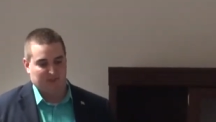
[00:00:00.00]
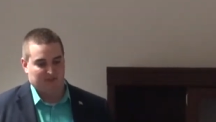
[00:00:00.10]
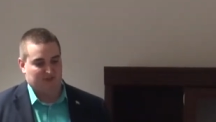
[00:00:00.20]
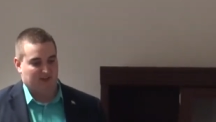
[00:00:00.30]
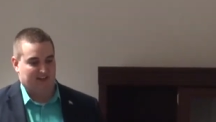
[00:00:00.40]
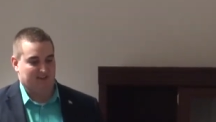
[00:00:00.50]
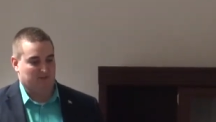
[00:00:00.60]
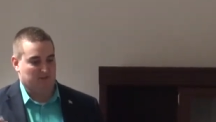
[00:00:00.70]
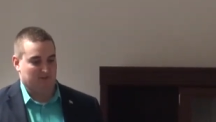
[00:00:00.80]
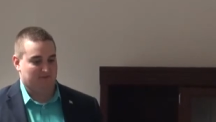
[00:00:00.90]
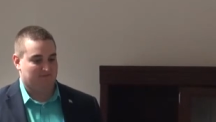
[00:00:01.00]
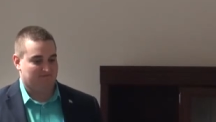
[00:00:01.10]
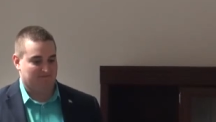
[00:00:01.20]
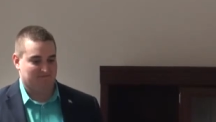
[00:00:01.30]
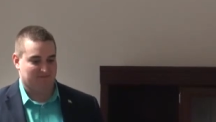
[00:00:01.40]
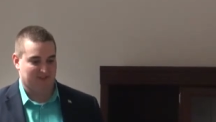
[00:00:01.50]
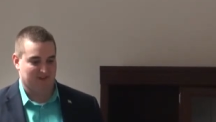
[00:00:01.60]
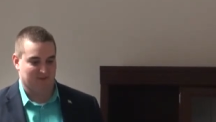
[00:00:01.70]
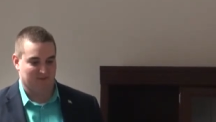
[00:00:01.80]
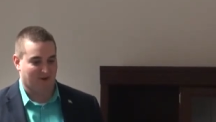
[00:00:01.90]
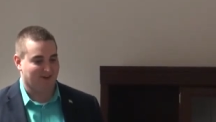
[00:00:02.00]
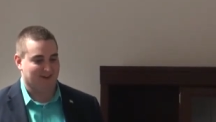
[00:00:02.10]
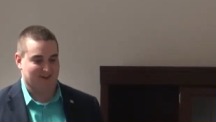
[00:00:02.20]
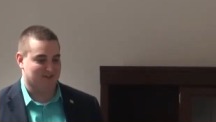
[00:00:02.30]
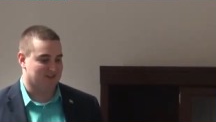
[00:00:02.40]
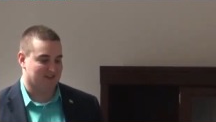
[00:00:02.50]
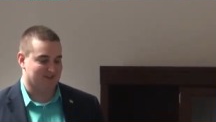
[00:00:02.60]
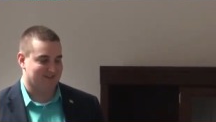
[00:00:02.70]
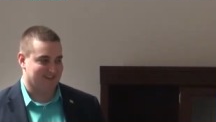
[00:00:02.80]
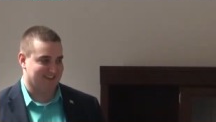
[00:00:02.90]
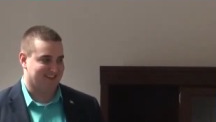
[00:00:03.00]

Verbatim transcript: just try to, you know, market yourself.